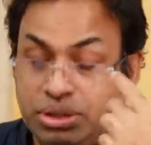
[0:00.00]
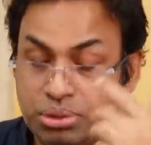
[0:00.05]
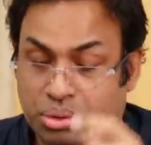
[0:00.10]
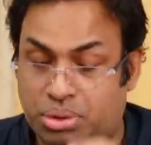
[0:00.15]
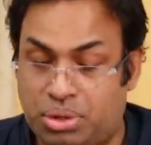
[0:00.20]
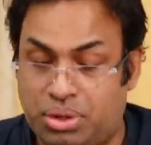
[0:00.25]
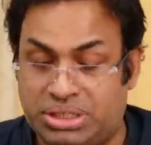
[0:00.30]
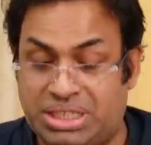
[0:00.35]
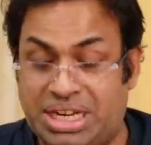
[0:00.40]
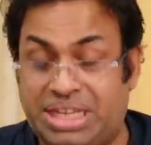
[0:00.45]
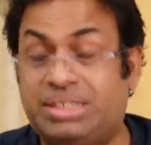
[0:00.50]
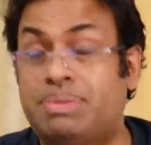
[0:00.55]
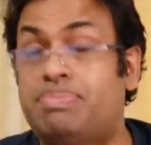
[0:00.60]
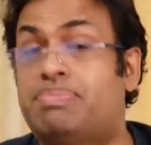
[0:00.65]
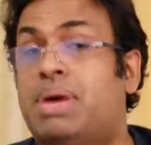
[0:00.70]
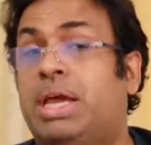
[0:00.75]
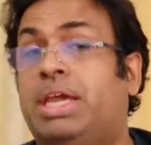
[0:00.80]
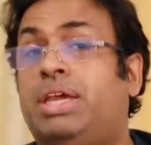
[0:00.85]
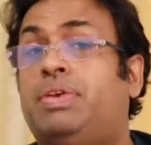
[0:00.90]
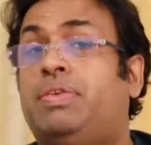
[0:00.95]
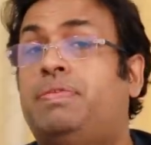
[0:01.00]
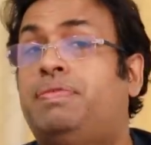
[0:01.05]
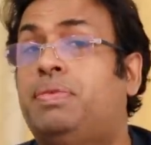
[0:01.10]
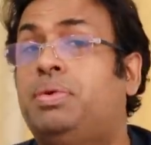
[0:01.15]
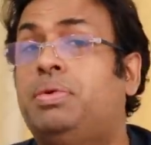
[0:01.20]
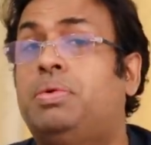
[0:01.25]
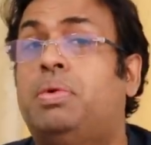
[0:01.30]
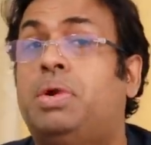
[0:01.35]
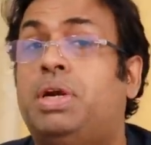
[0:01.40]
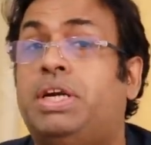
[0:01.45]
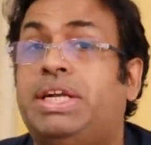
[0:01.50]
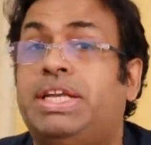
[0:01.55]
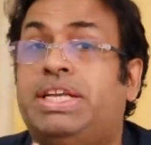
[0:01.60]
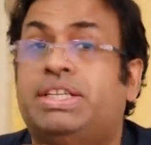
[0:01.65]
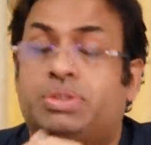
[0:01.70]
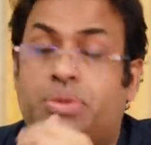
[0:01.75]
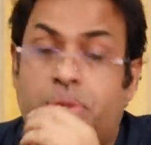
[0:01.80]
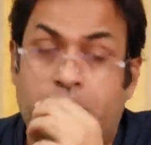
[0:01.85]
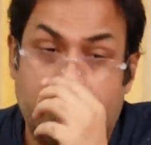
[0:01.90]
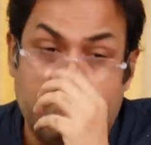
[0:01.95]
So it looks like the microphone quality
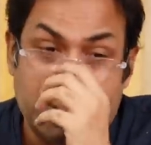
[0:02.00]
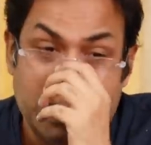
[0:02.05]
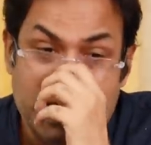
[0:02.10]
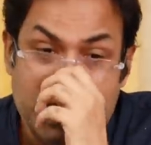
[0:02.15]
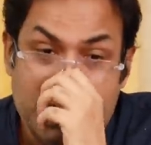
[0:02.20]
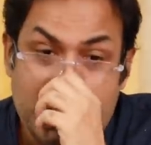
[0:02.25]
is good.